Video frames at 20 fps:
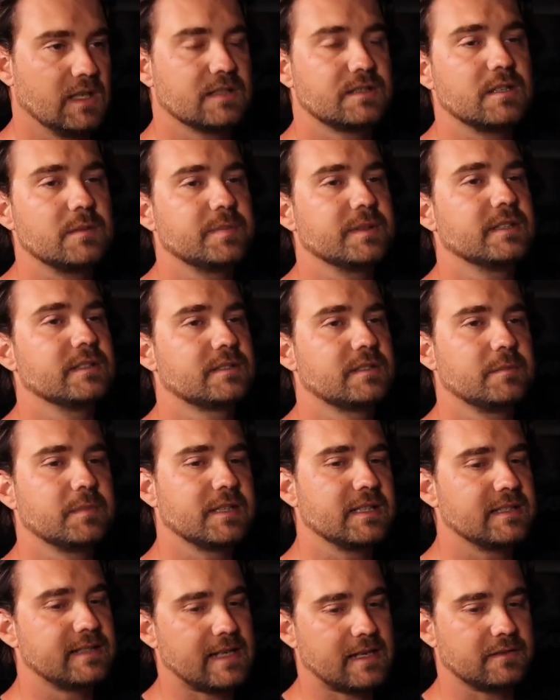
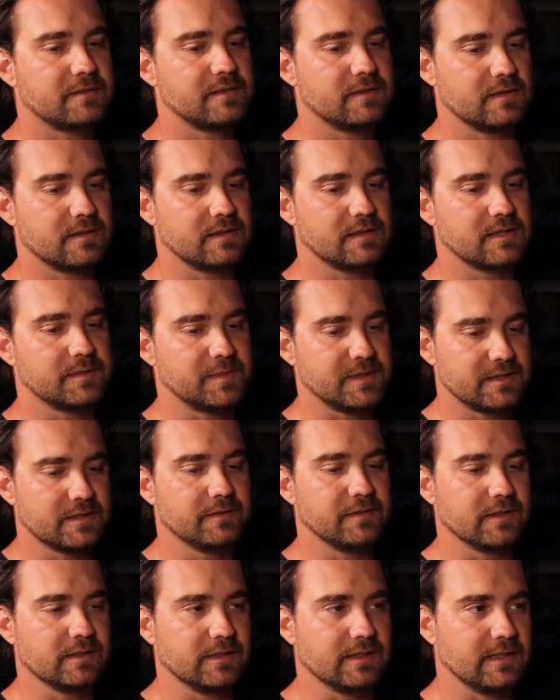somebody's out to
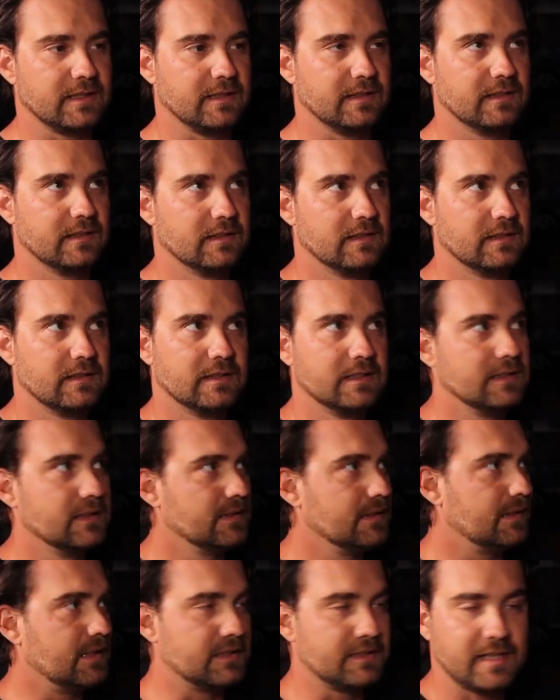specifically
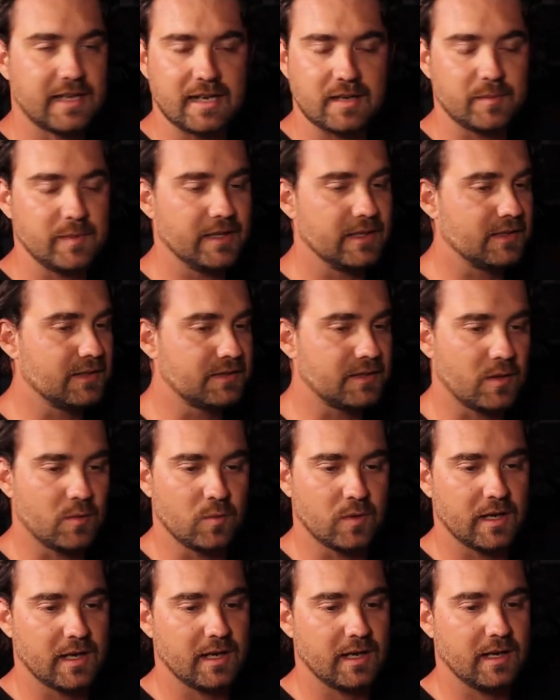attack me in some
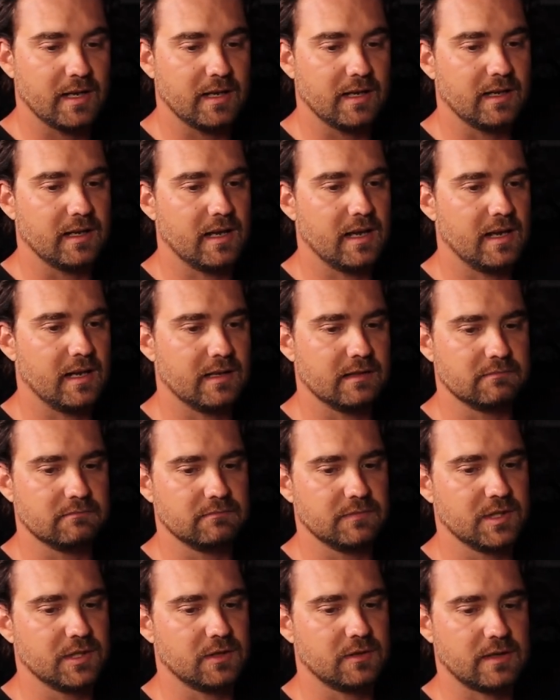way,
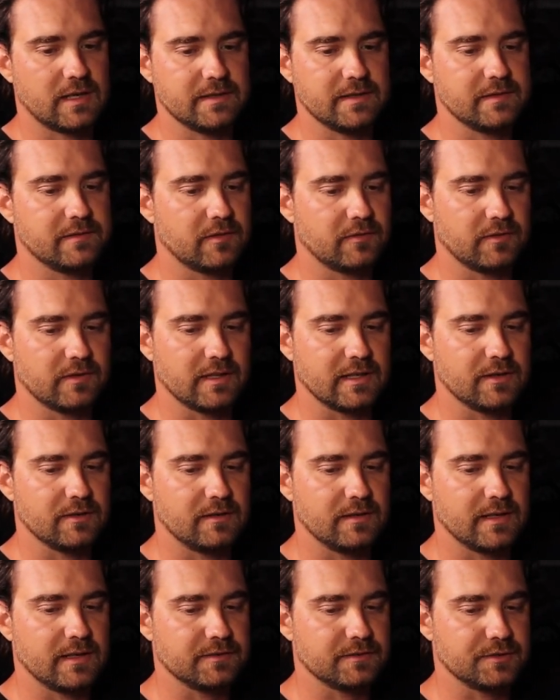and, I never really
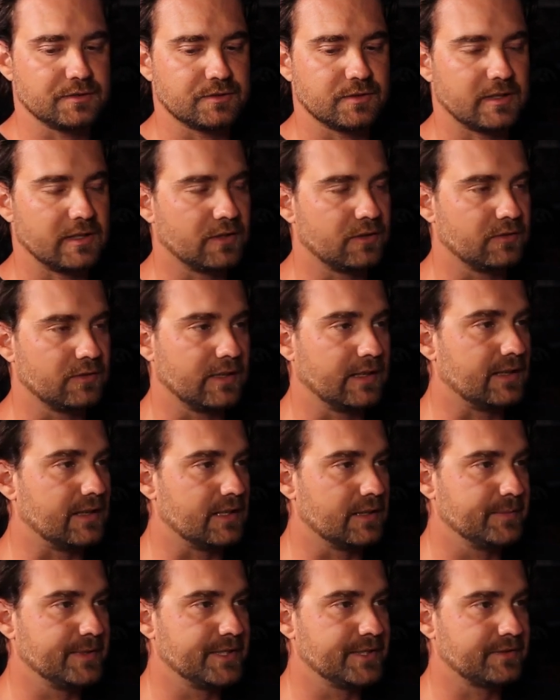gone out to try to create
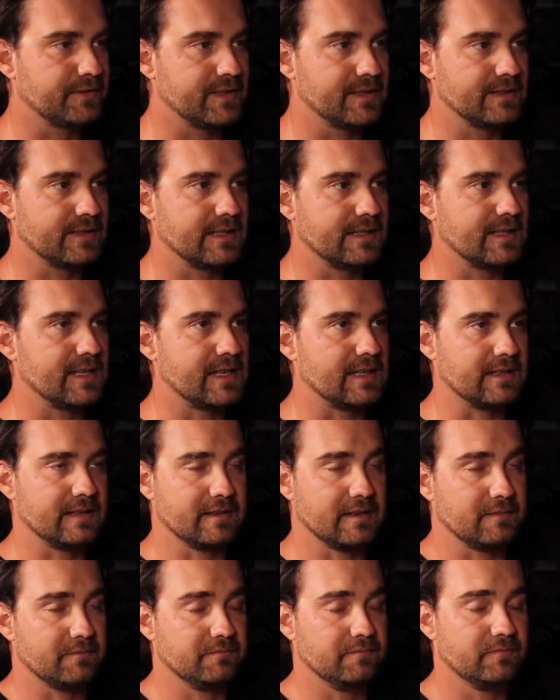enemies or anything like that,
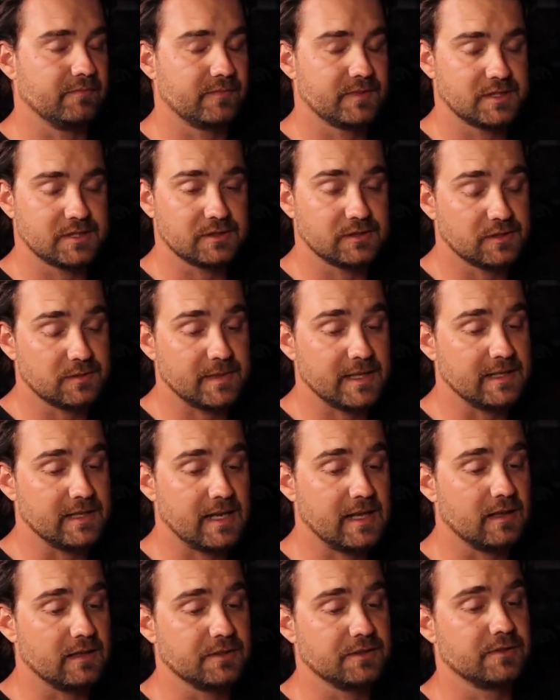and so to my
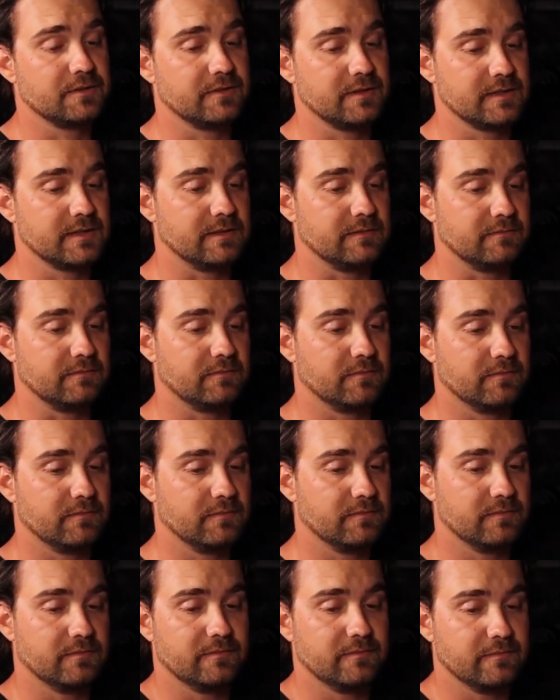knowledge, there isn't
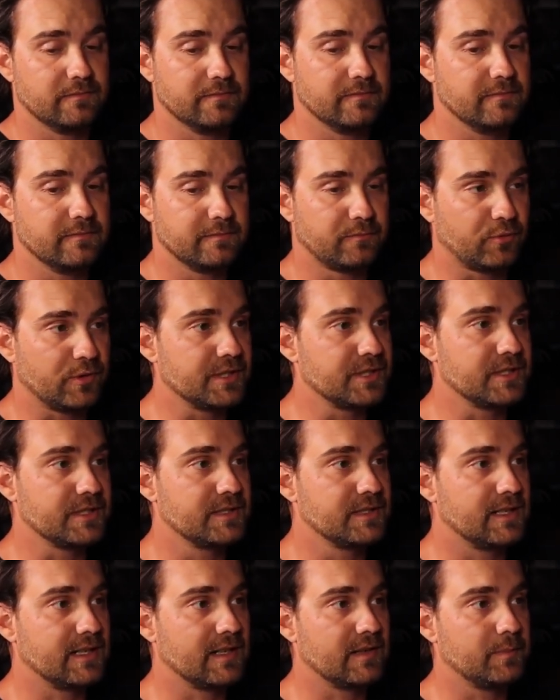
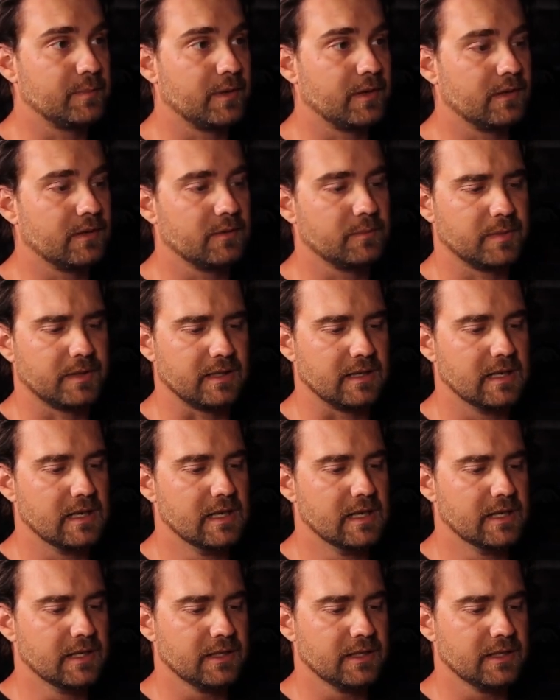bridges that I've burned, but,